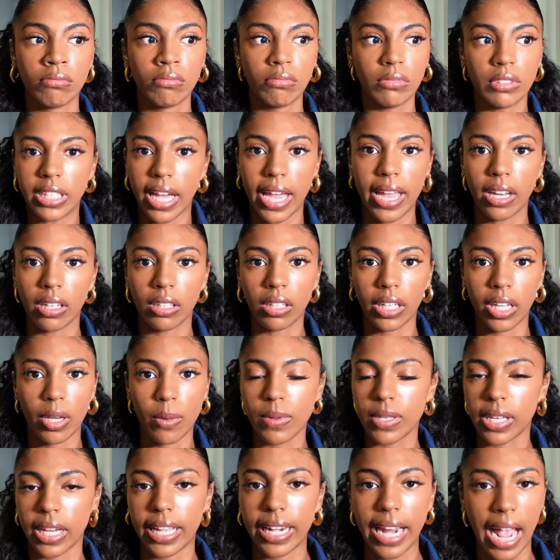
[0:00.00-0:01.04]
day, like it
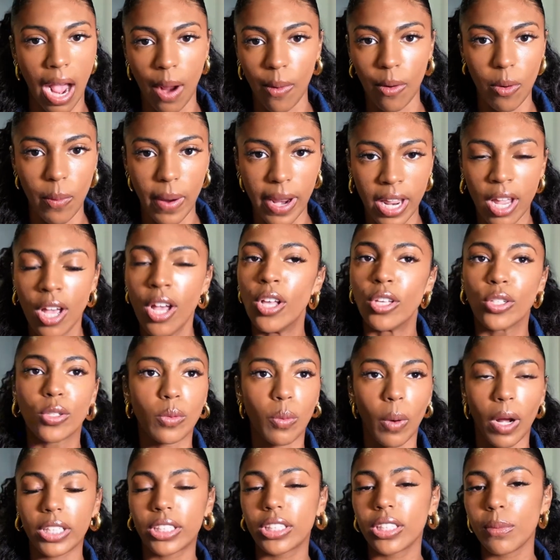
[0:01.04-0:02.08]
was like an hour away. So we're
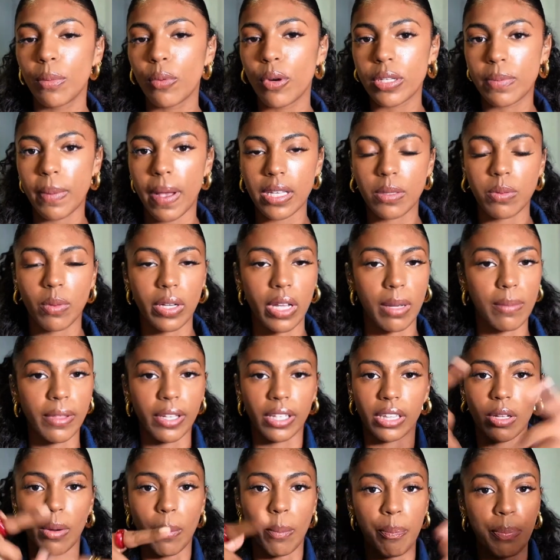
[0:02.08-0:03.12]
watching the boys basketball game,
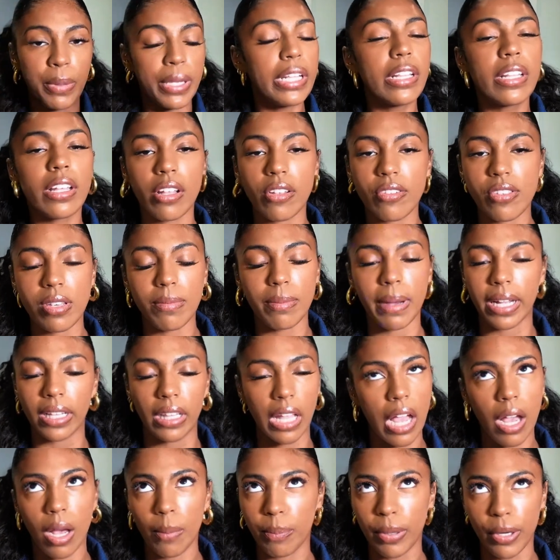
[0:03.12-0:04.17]
like they're beating the other team by a
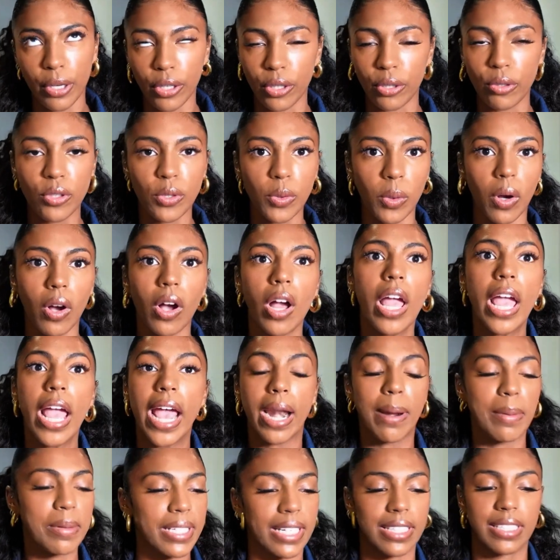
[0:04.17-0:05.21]
lot per usual. And
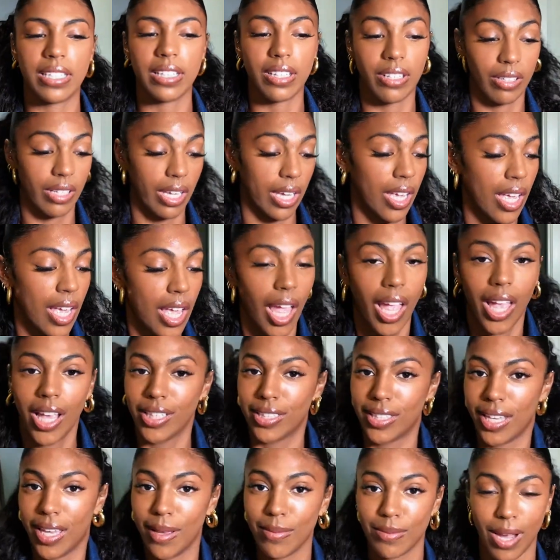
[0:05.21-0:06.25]
I was like sitting there like, it's
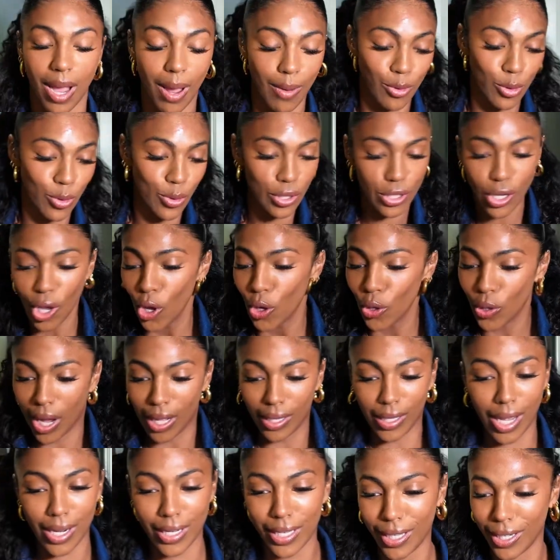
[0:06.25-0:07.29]
game time, Eunice. You gotta
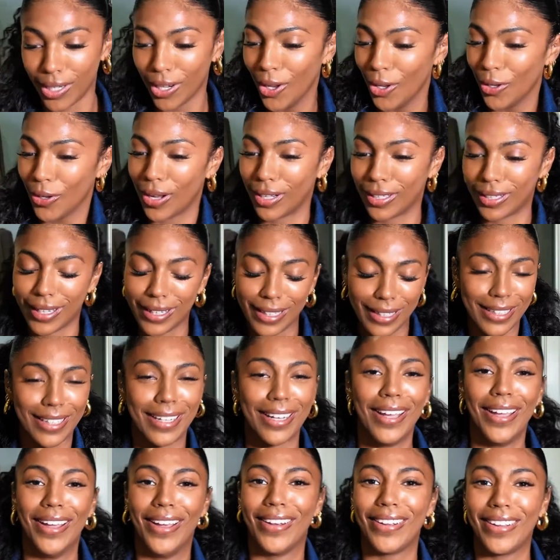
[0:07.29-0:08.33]
lock in. You gotta lock
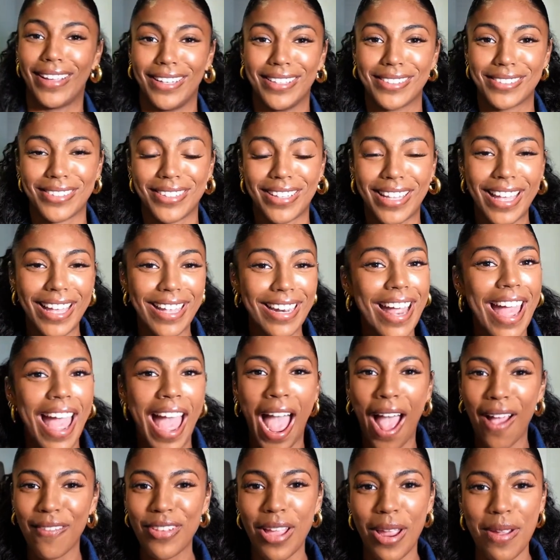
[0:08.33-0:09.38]
in. Okay, so then
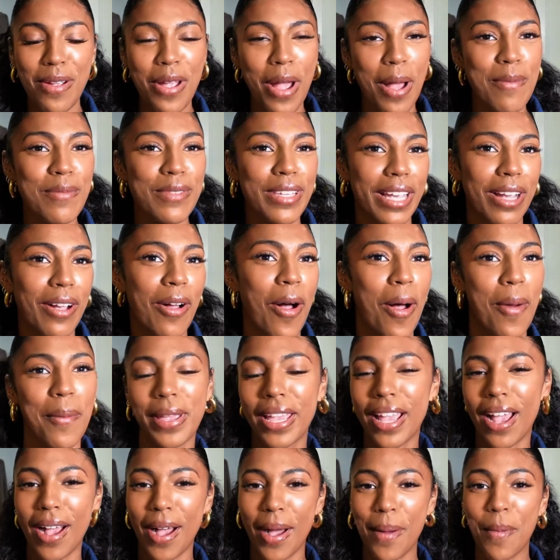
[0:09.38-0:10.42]
halftime comes, they call
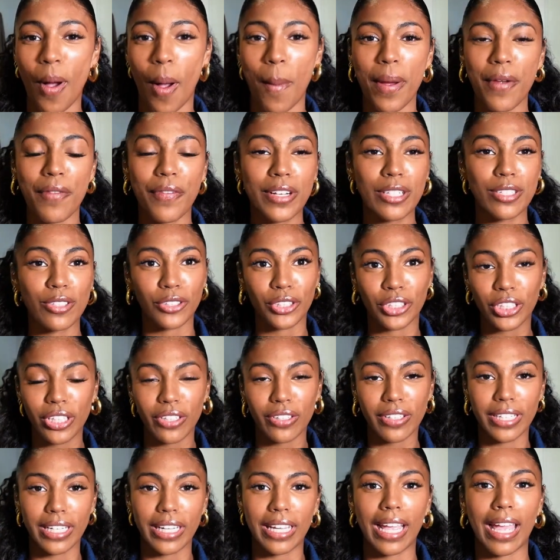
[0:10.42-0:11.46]
me up. All my friends are
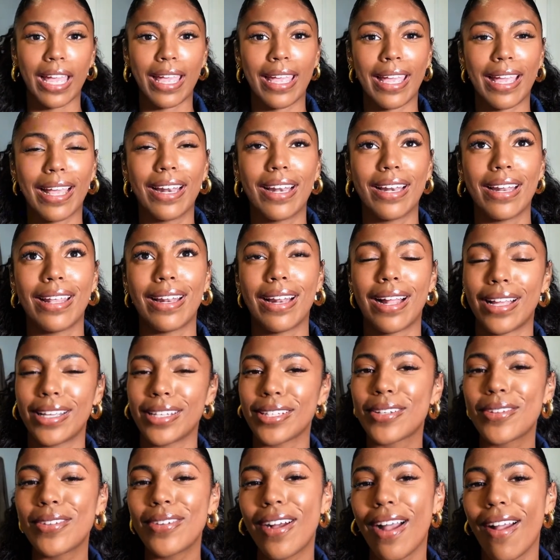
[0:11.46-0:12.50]
cheering. And in high
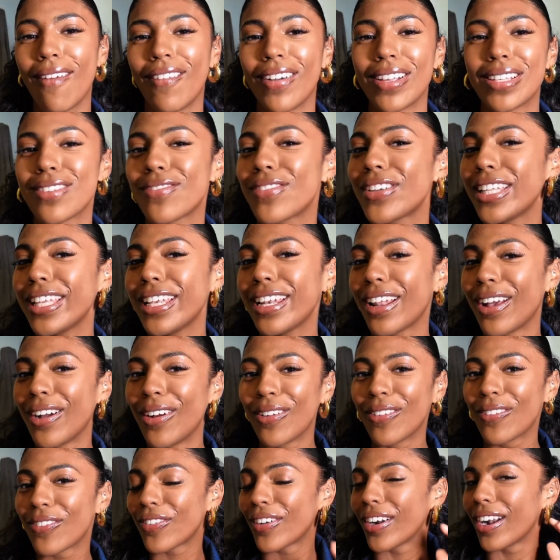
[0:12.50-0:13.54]
school, I wasn't really
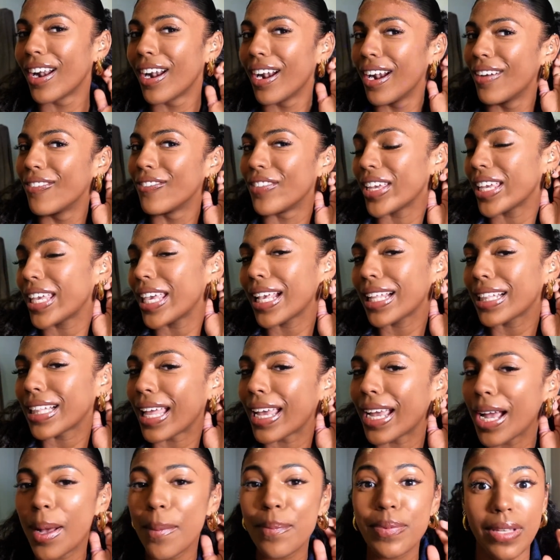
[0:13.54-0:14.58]
known for making
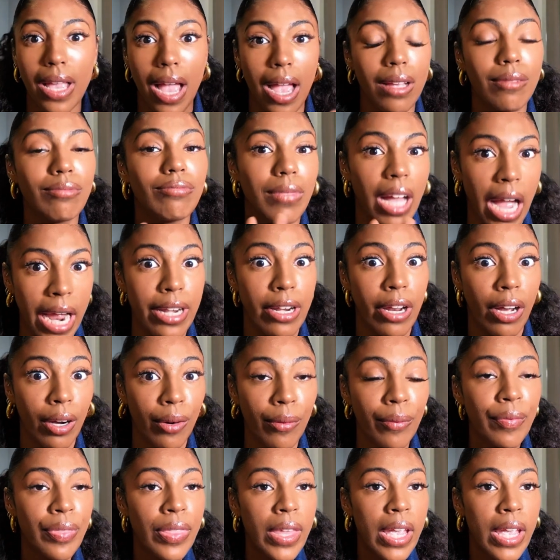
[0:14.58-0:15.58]
layups. I know.